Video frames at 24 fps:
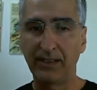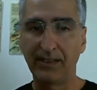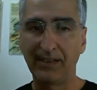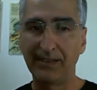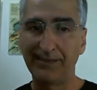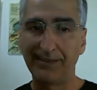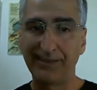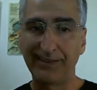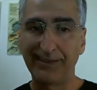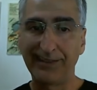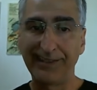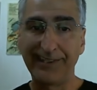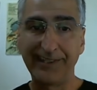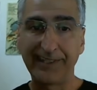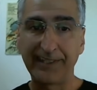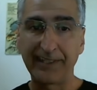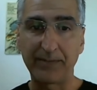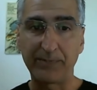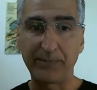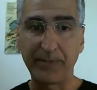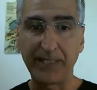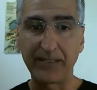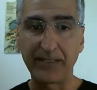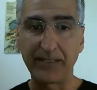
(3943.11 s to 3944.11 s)
They're
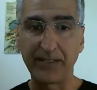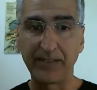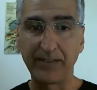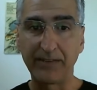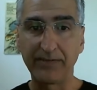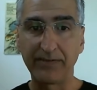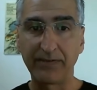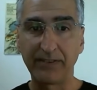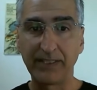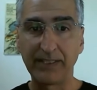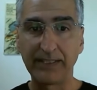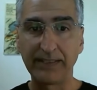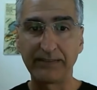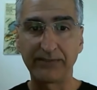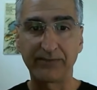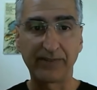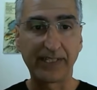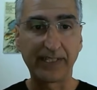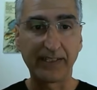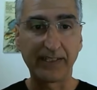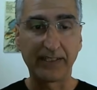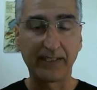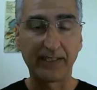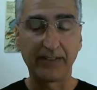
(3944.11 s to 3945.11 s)
inexpensive,
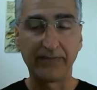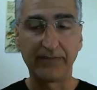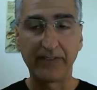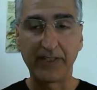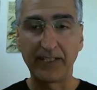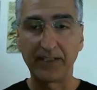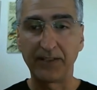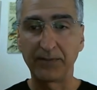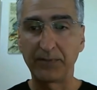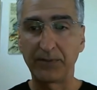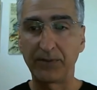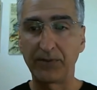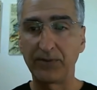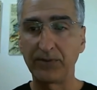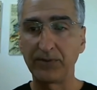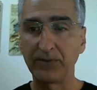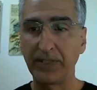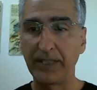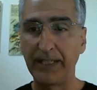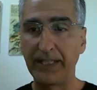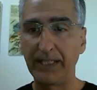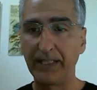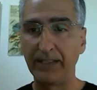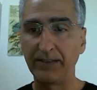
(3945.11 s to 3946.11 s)
readily
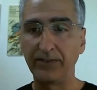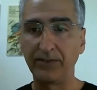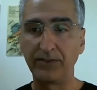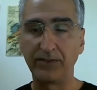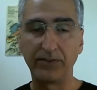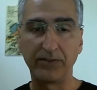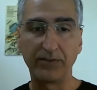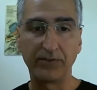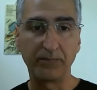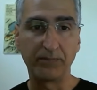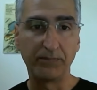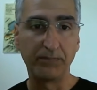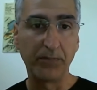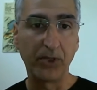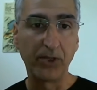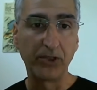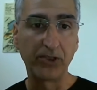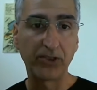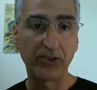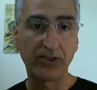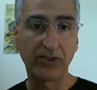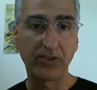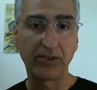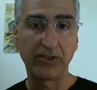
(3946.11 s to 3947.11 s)
available, and
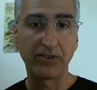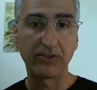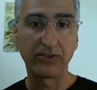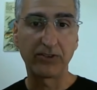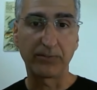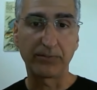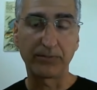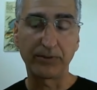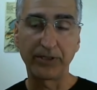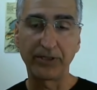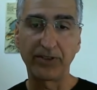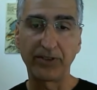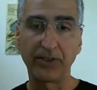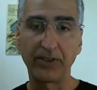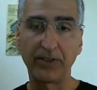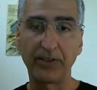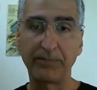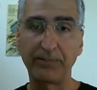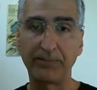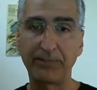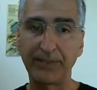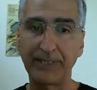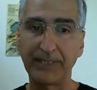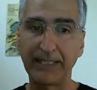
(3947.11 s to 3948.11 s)
most of those are pretty
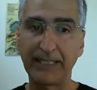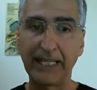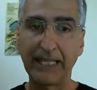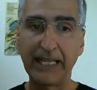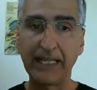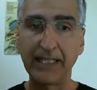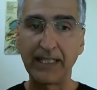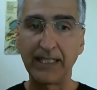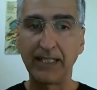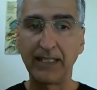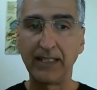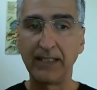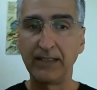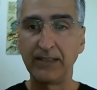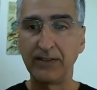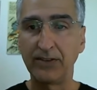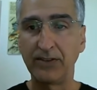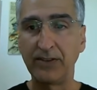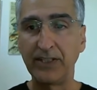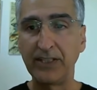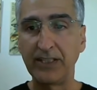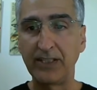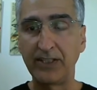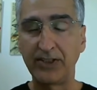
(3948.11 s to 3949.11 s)
good. But again,
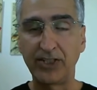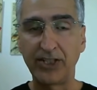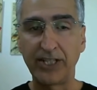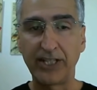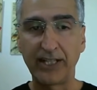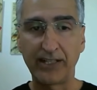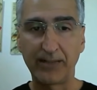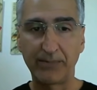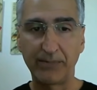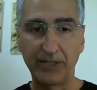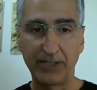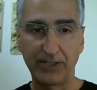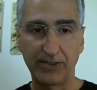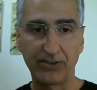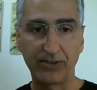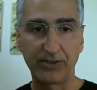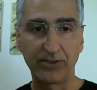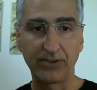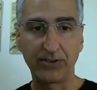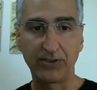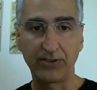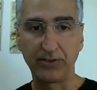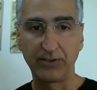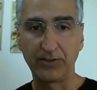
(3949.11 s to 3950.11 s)
you need to check and make sure
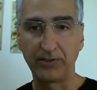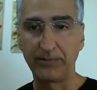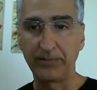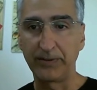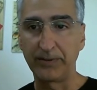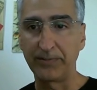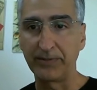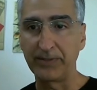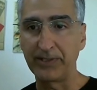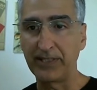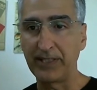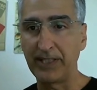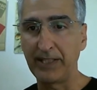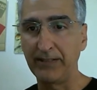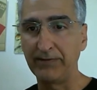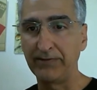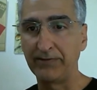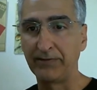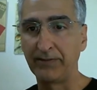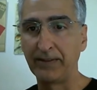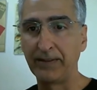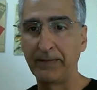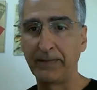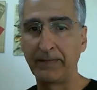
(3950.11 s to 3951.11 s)
it's aluminum safe.
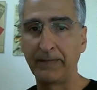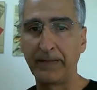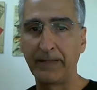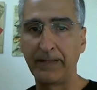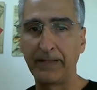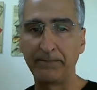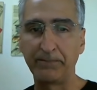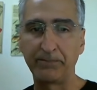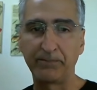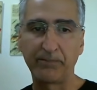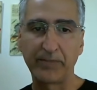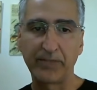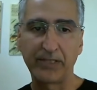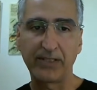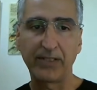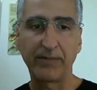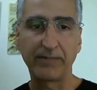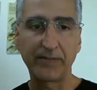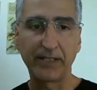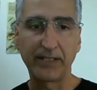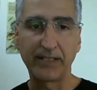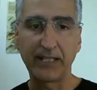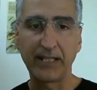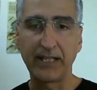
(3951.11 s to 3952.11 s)

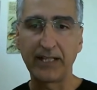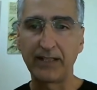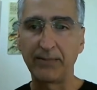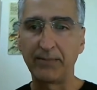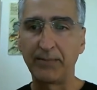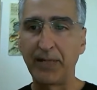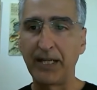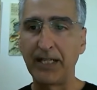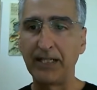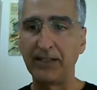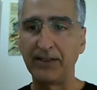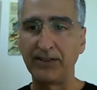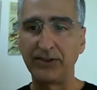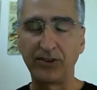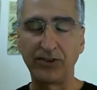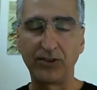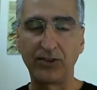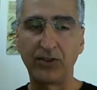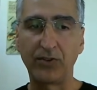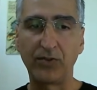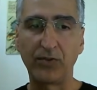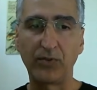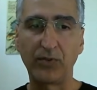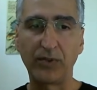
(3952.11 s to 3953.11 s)
Something kind of mild. You
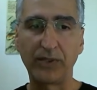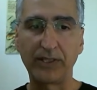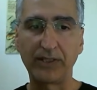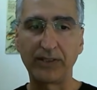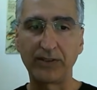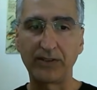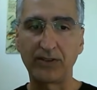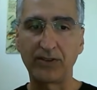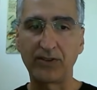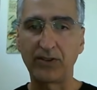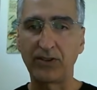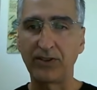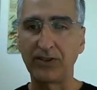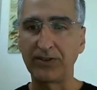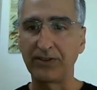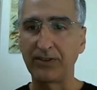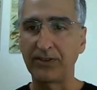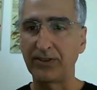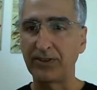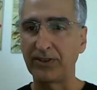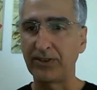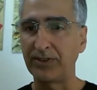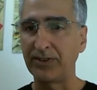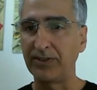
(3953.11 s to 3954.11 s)
don't want a strong
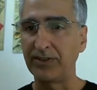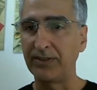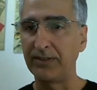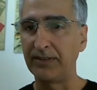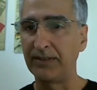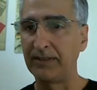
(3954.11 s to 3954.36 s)
detergent.